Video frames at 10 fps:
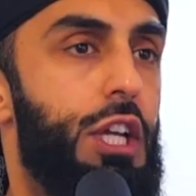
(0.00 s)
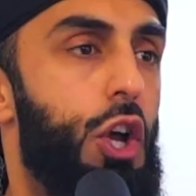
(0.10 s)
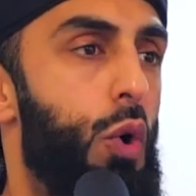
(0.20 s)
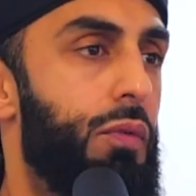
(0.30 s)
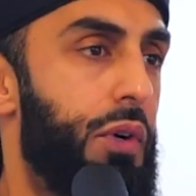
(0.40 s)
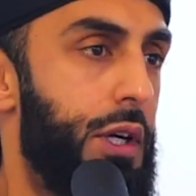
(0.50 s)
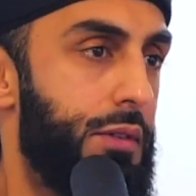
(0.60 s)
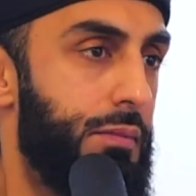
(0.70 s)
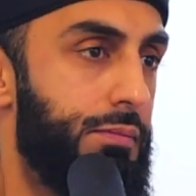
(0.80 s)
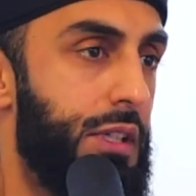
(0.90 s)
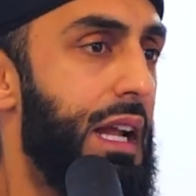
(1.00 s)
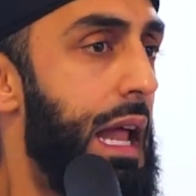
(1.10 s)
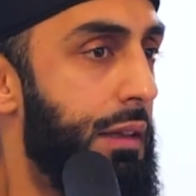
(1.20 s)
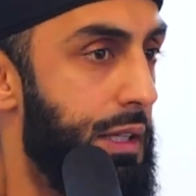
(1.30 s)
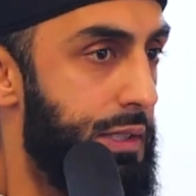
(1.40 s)
a covert,
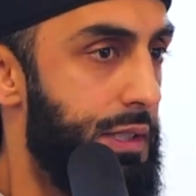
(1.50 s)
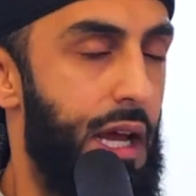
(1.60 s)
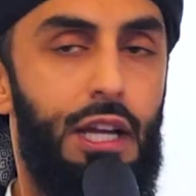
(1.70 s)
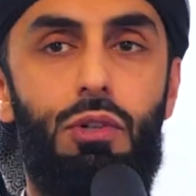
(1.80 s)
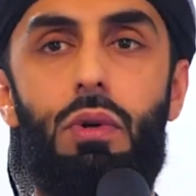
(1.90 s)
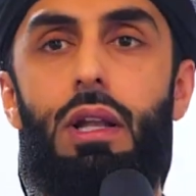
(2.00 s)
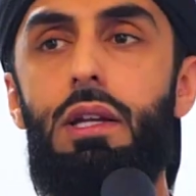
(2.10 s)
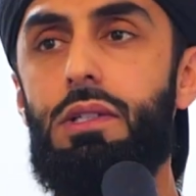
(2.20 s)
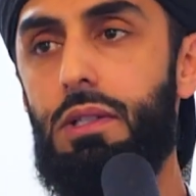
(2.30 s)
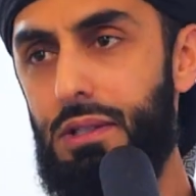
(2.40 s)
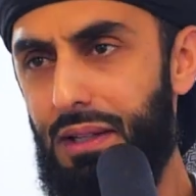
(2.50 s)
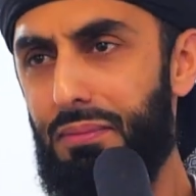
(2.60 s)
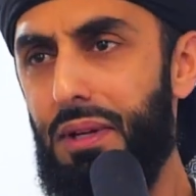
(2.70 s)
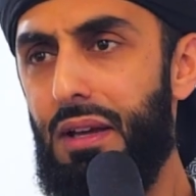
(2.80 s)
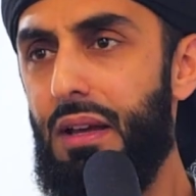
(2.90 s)
clandestine relationship
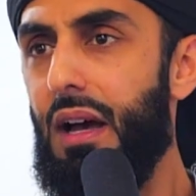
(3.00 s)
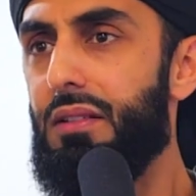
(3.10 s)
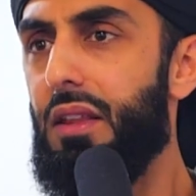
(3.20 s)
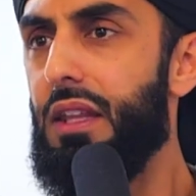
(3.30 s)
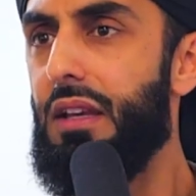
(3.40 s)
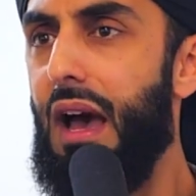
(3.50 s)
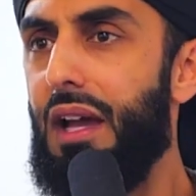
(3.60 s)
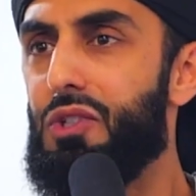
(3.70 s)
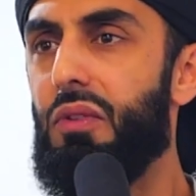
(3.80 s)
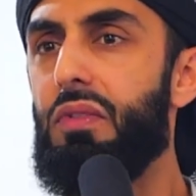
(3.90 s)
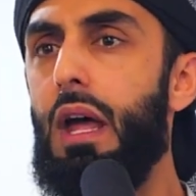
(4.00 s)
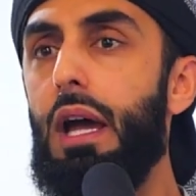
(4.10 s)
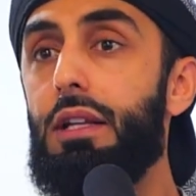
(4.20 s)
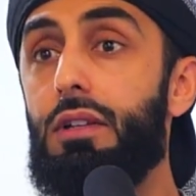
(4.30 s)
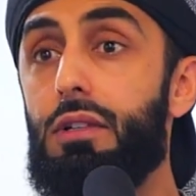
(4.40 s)
under the guise of
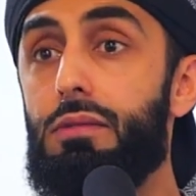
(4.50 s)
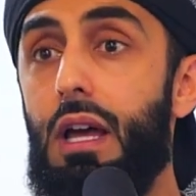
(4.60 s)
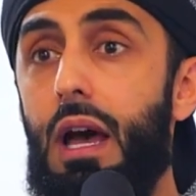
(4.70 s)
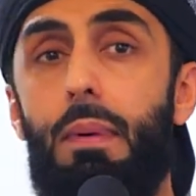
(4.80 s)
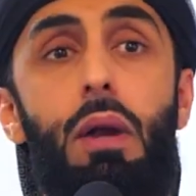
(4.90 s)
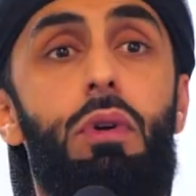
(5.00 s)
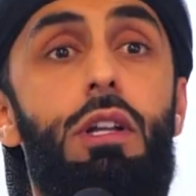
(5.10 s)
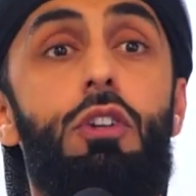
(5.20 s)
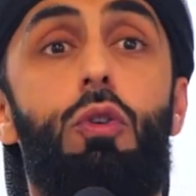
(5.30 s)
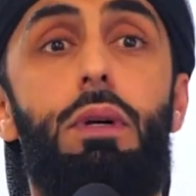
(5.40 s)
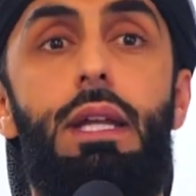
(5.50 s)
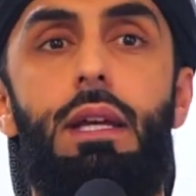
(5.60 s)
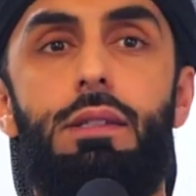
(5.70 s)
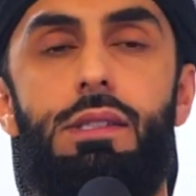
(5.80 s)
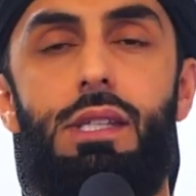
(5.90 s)
night. Apparently nobody
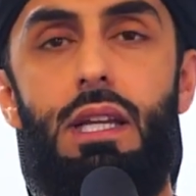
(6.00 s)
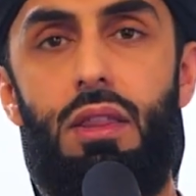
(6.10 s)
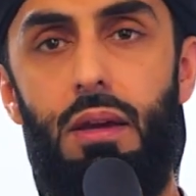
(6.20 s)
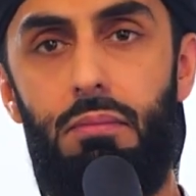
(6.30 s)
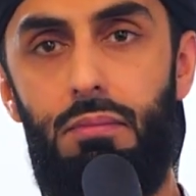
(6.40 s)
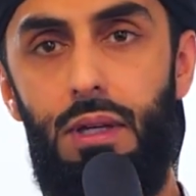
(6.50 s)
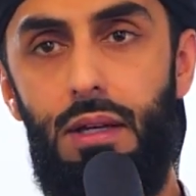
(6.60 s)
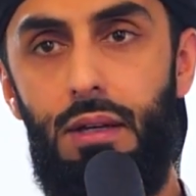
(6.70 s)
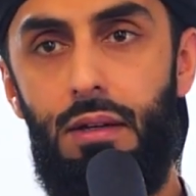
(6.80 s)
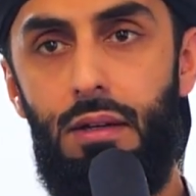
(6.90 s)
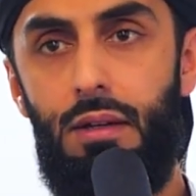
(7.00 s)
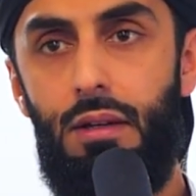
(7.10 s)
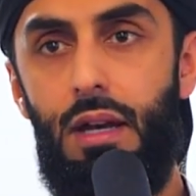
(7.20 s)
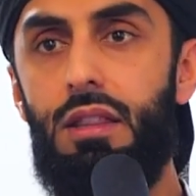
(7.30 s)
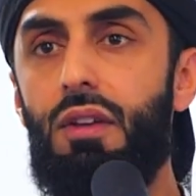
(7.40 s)
can see them,
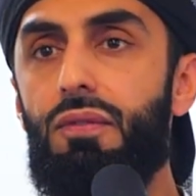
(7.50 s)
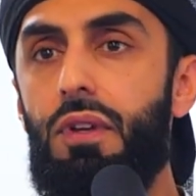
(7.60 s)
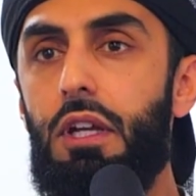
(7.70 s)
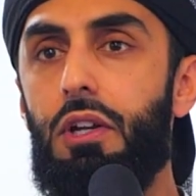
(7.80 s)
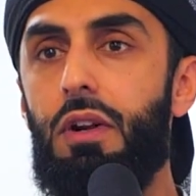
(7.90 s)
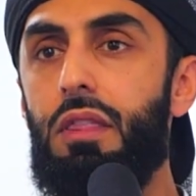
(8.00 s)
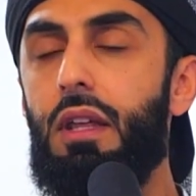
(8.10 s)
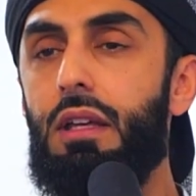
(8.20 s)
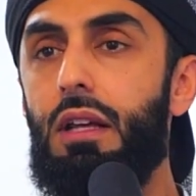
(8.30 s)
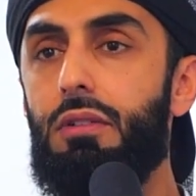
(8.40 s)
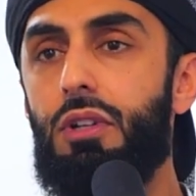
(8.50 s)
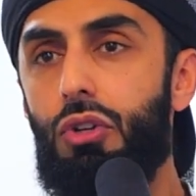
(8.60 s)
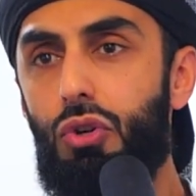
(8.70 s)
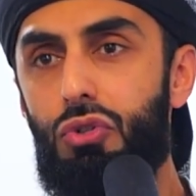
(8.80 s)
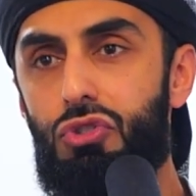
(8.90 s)
and the fear and the
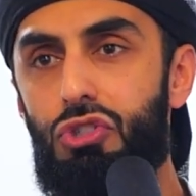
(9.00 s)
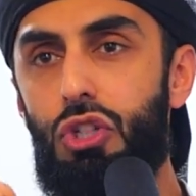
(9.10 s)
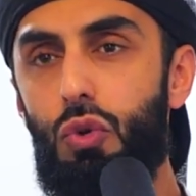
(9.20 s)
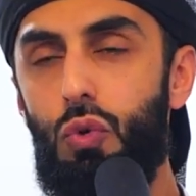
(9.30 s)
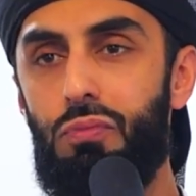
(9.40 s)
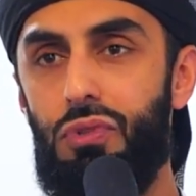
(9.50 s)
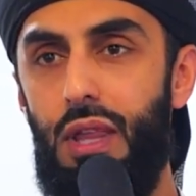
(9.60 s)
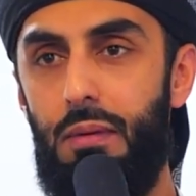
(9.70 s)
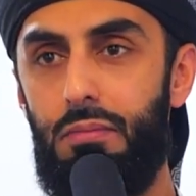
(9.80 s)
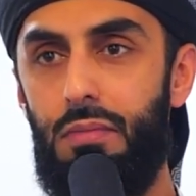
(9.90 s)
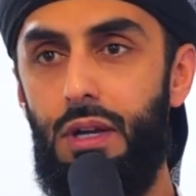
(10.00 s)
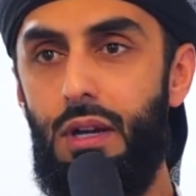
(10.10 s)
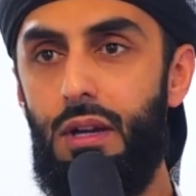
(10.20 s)
guilt consumes them.